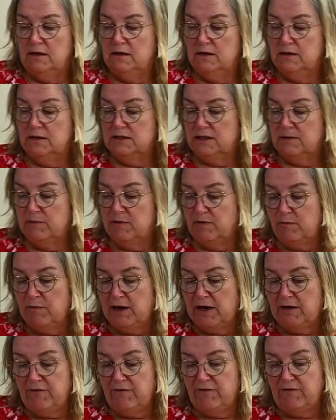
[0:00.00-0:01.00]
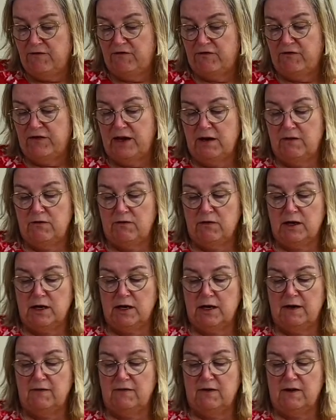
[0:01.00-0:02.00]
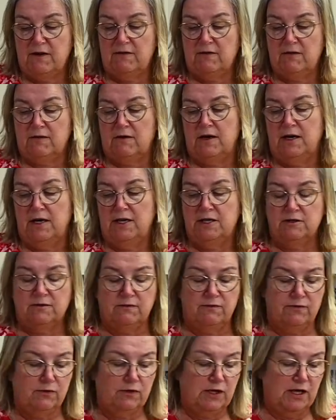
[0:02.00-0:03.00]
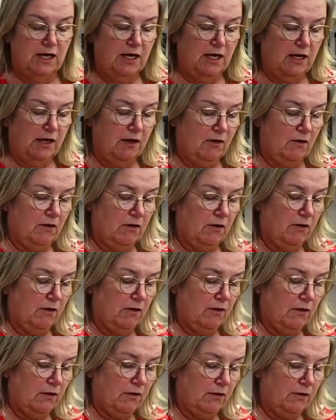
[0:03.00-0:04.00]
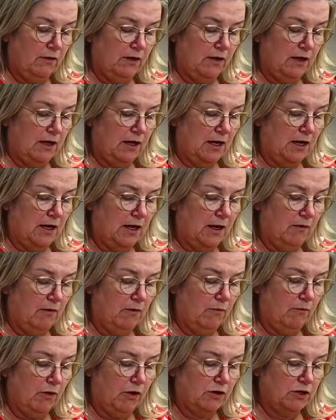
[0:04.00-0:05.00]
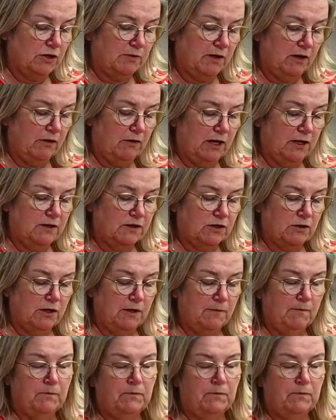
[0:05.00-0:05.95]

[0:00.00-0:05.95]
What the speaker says: Some of my favorite icings on angel food cake are the marshmallow icing,